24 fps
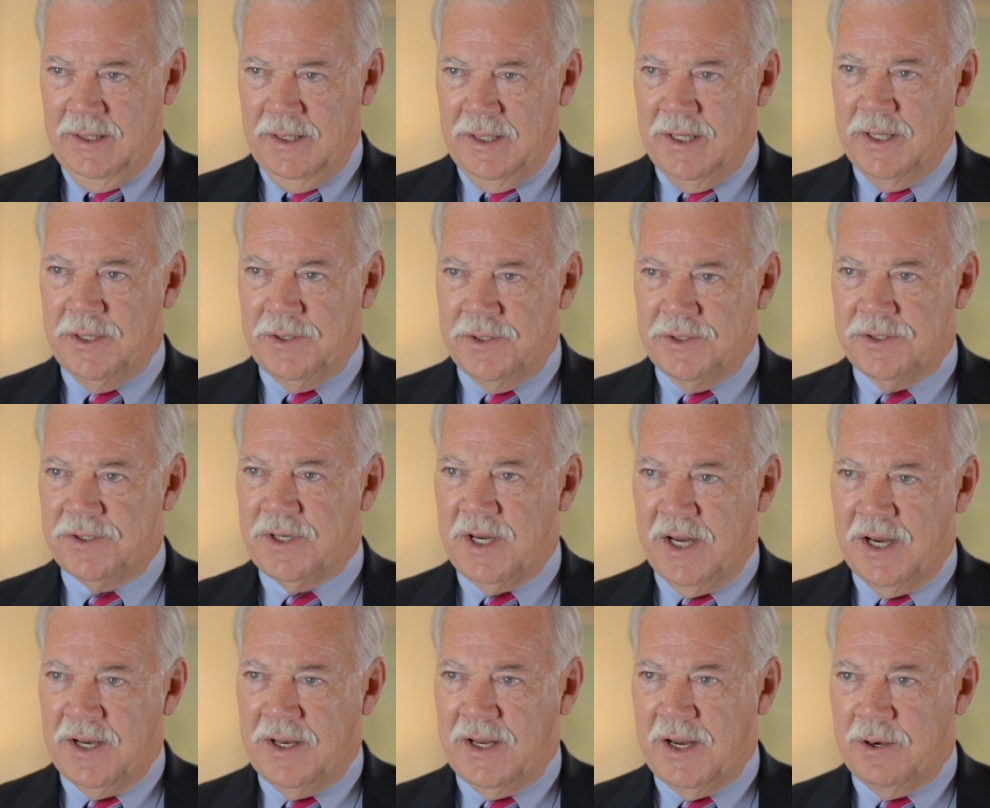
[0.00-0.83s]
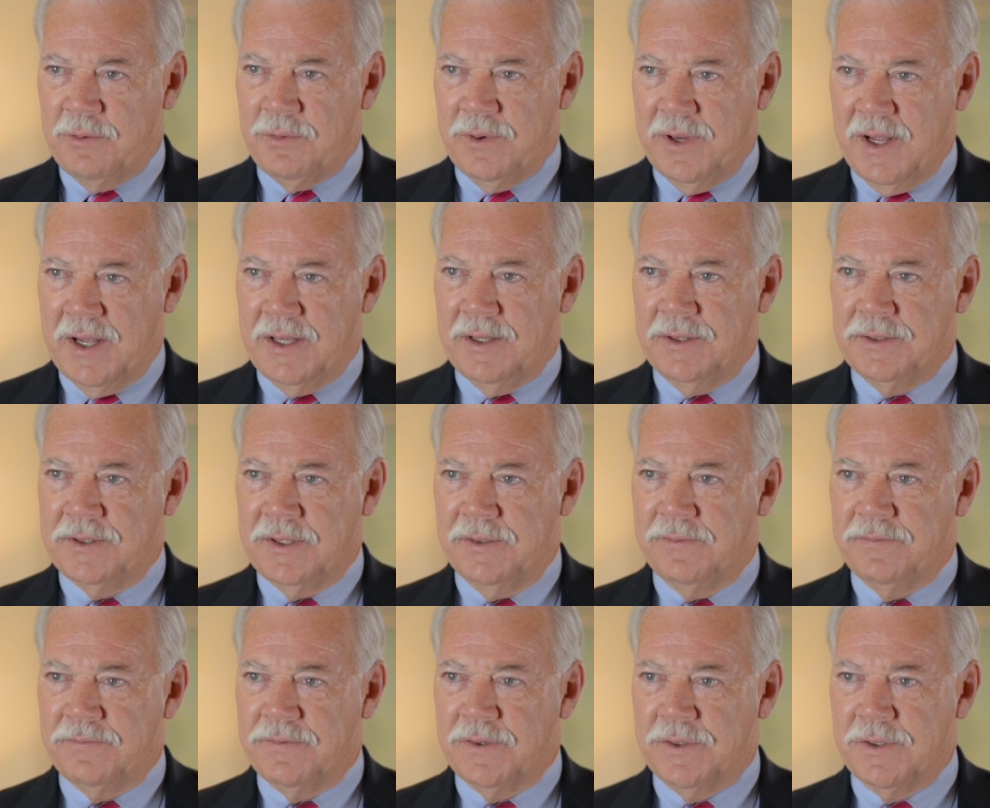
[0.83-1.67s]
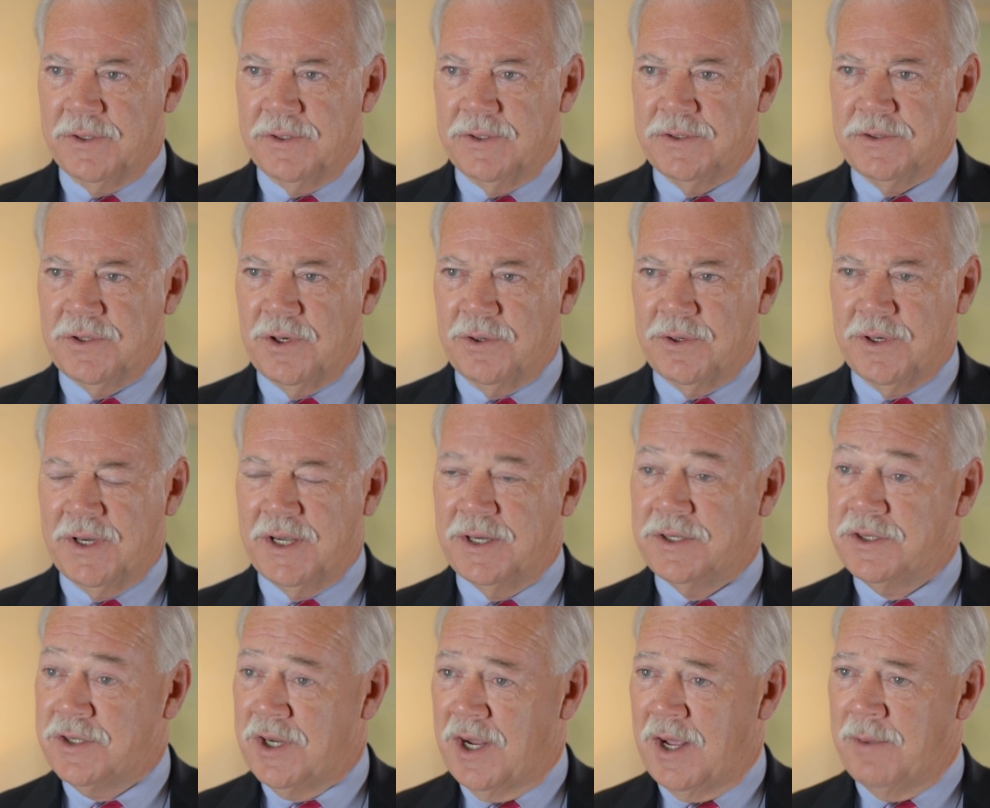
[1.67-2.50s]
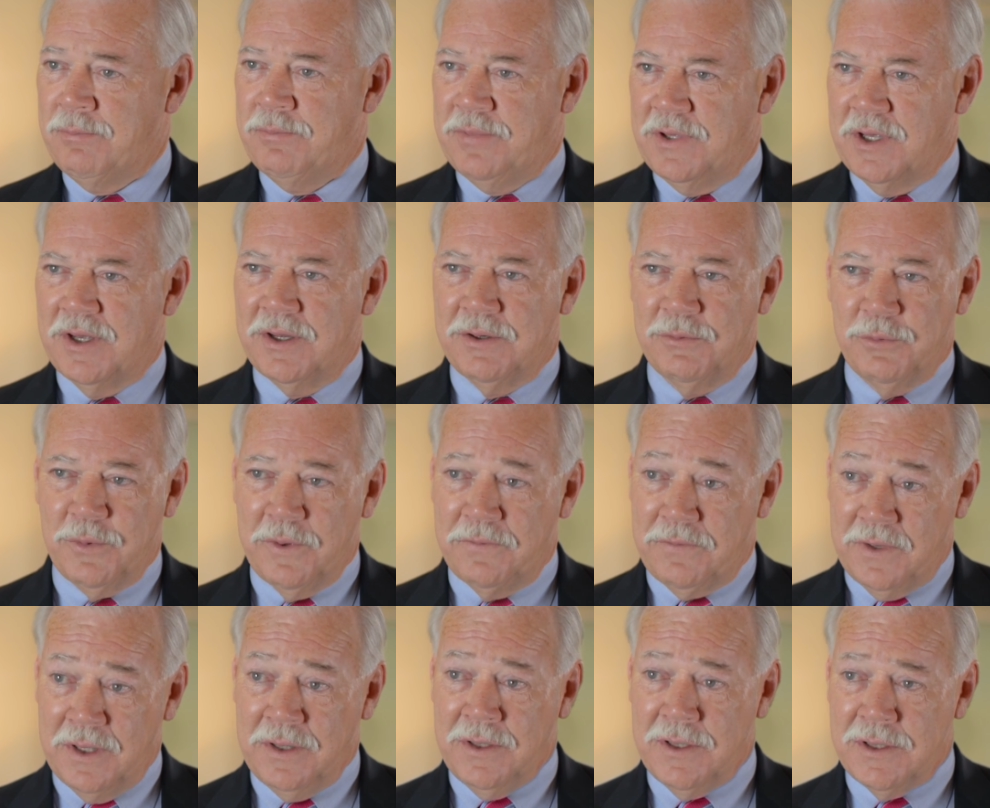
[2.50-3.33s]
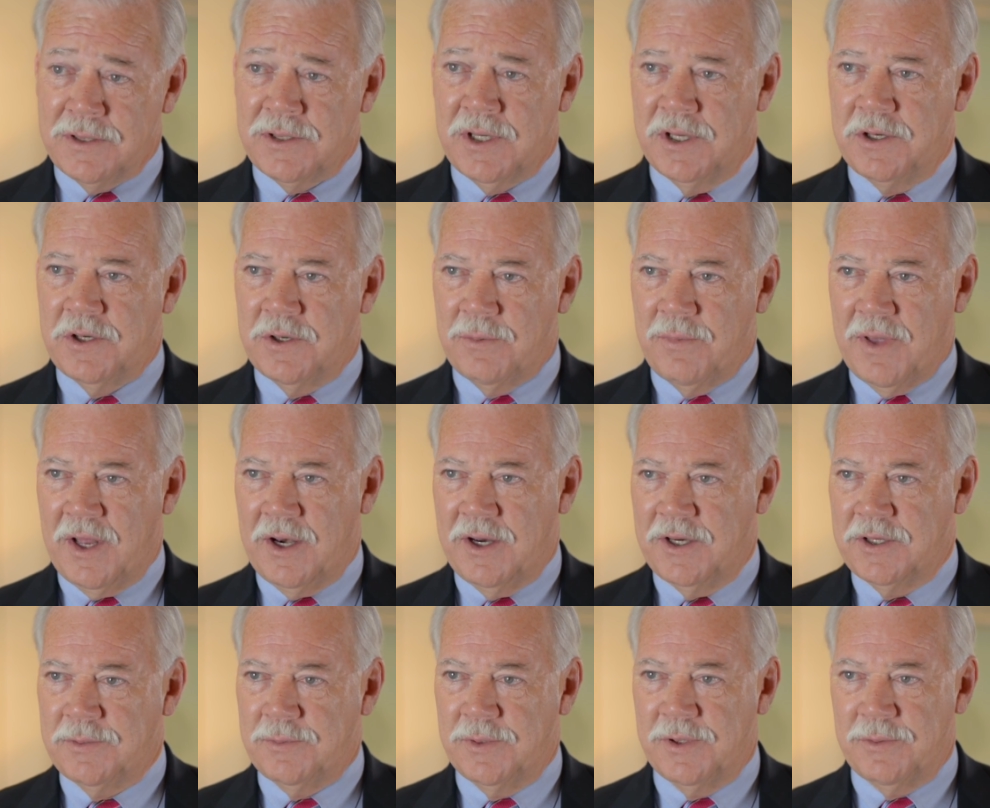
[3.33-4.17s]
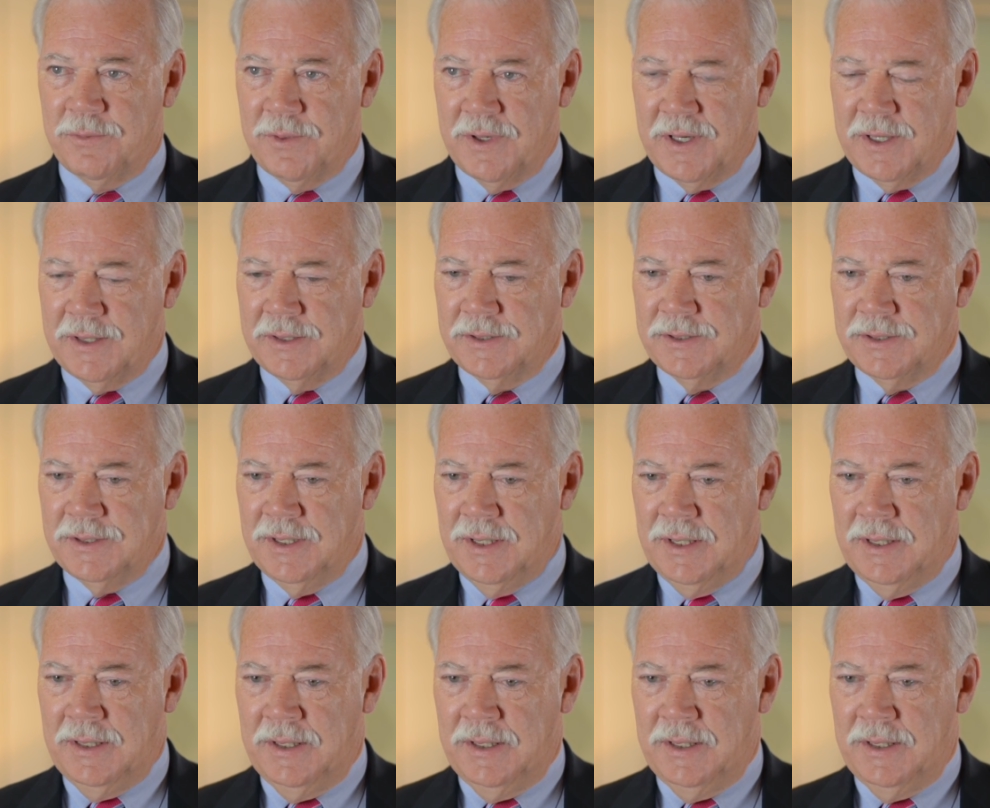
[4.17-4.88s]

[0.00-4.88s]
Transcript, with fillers: understand that reality first, or a champion within the senior management ranks